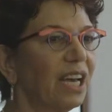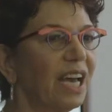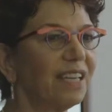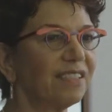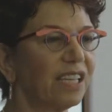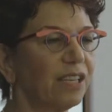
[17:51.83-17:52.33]

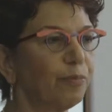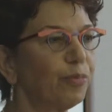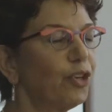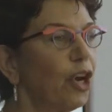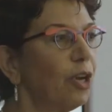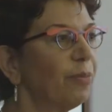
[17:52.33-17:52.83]
as a
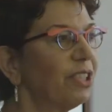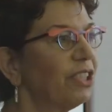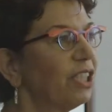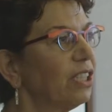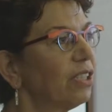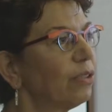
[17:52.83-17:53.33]

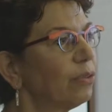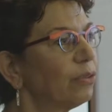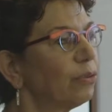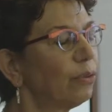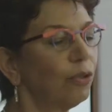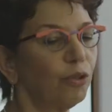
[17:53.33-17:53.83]
primary
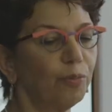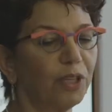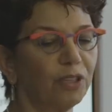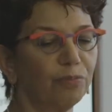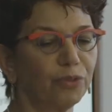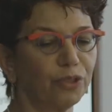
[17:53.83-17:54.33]

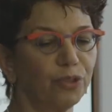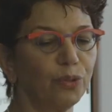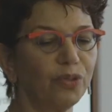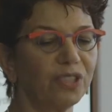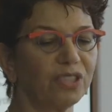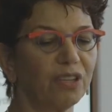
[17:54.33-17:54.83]
global
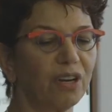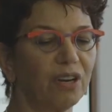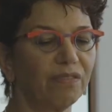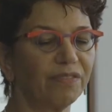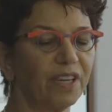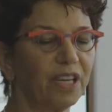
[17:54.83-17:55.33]
producer
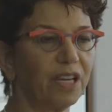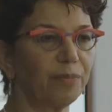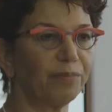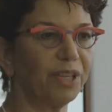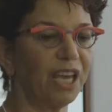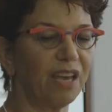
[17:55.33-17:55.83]
of
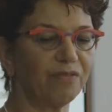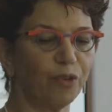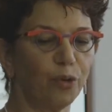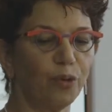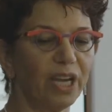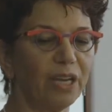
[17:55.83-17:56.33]

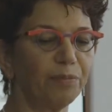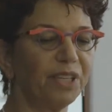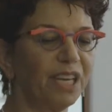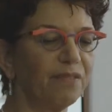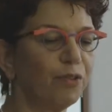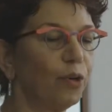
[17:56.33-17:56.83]
PFOA,
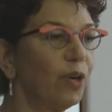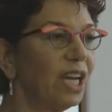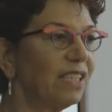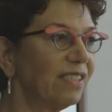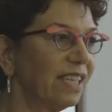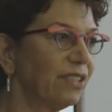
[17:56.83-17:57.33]

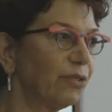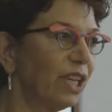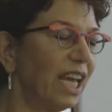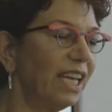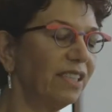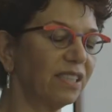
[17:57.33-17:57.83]
PFOS, and
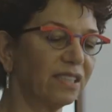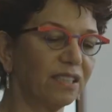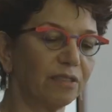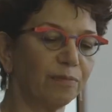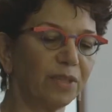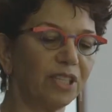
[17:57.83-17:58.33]
related
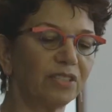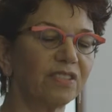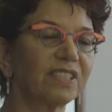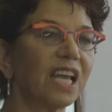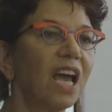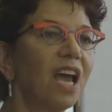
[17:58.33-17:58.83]

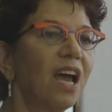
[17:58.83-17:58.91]
compounds,